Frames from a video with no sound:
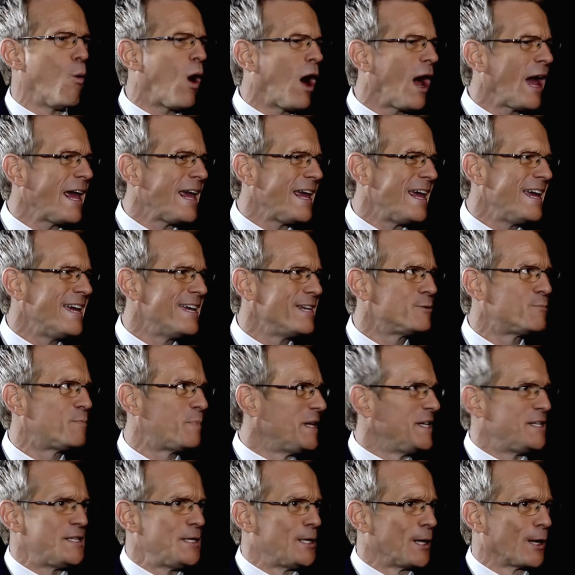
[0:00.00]
Why is
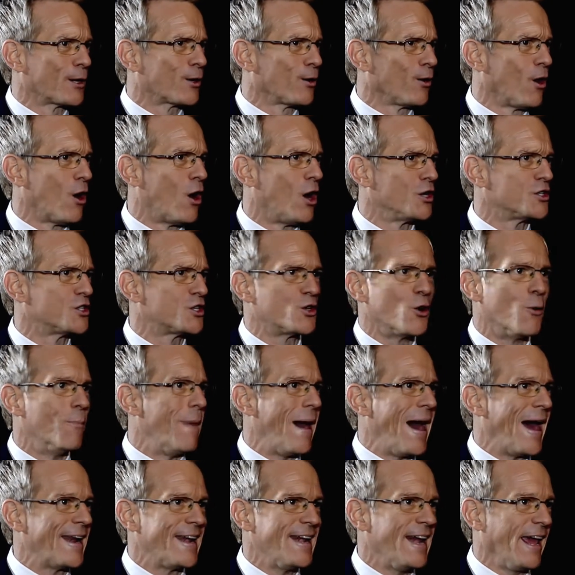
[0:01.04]
BC liquor laws so
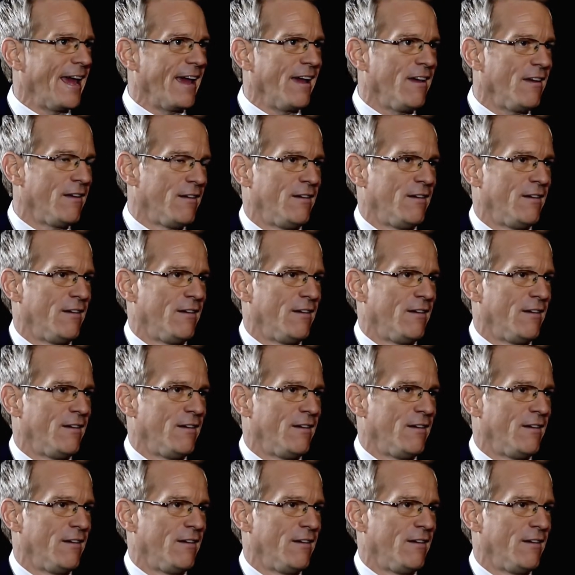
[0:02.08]
maddening?